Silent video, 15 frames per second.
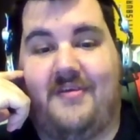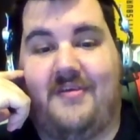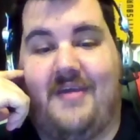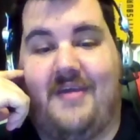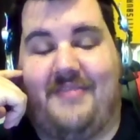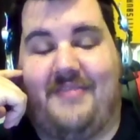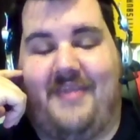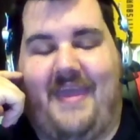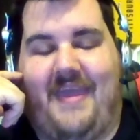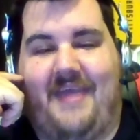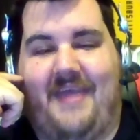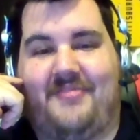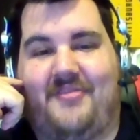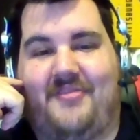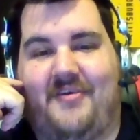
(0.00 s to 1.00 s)
and they had
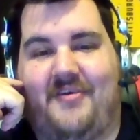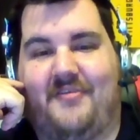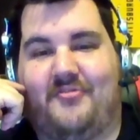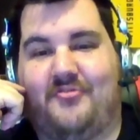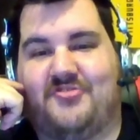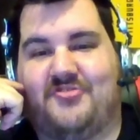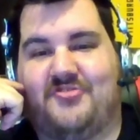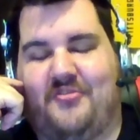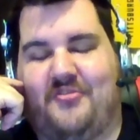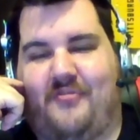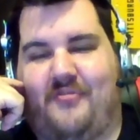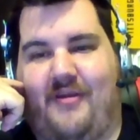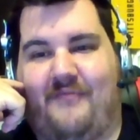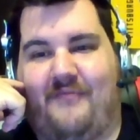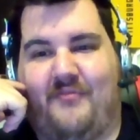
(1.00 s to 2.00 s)
the Lucha
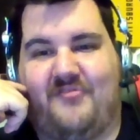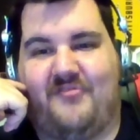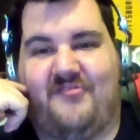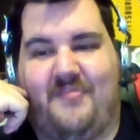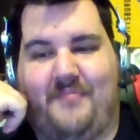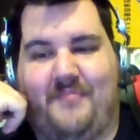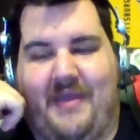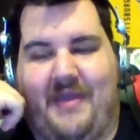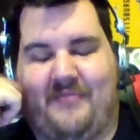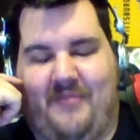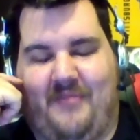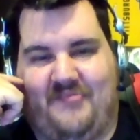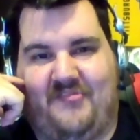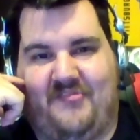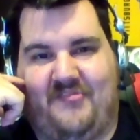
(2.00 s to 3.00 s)
Underground versus Impact
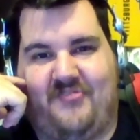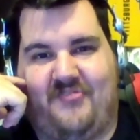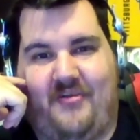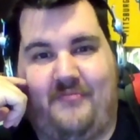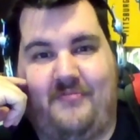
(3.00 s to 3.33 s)
Wrestling show.